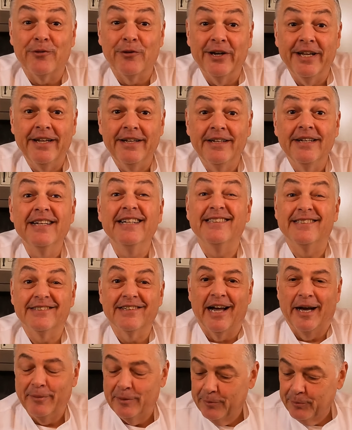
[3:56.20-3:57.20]
3,
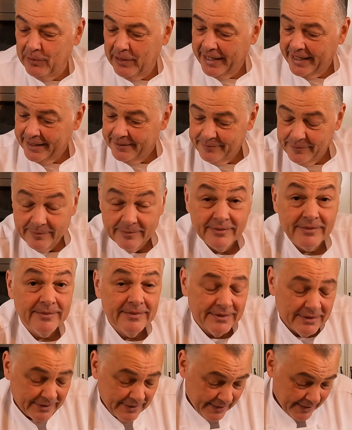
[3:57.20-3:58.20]
it's time to plate.
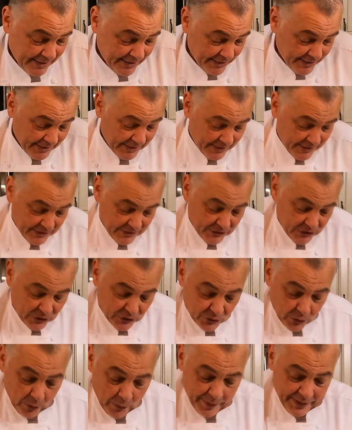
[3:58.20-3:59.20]

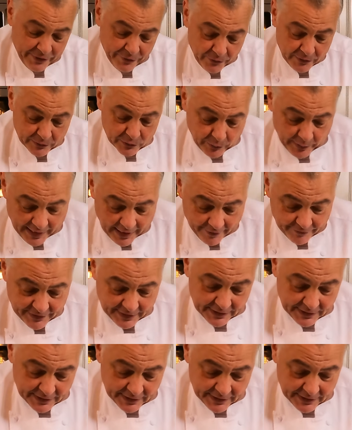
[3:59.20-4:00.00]
So what we do is we have